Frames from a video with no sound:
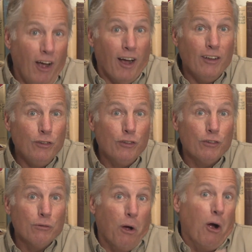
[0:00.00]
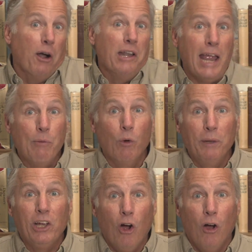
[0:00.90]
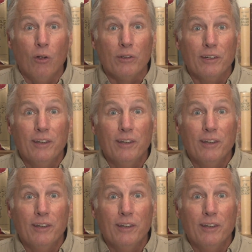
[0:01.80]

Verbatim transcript: us, our name will be called.